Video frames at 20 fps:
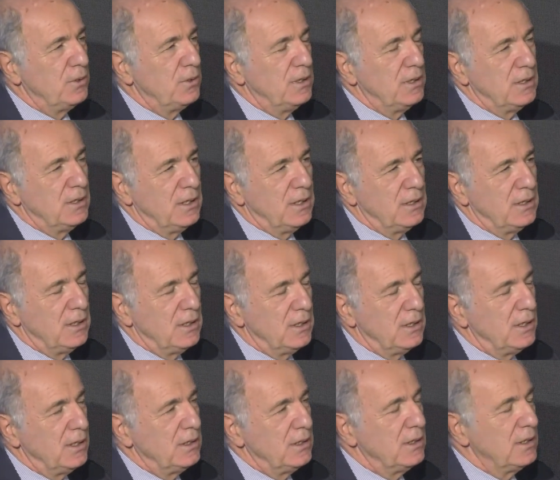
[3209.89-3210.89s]

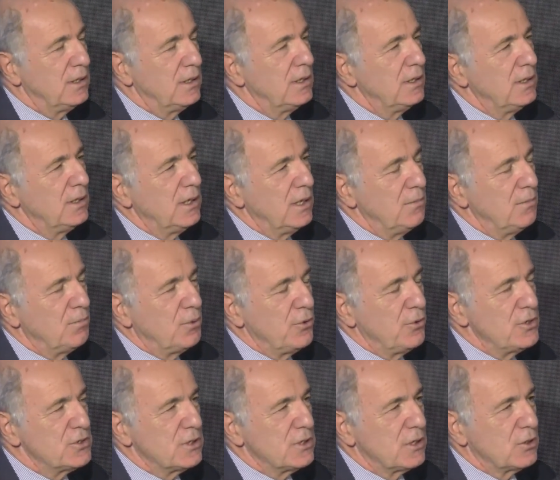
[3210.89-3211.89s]
and
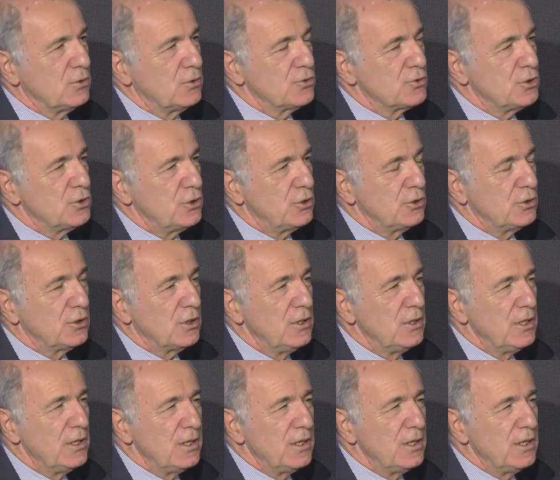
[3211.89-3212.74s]
employees are concerned.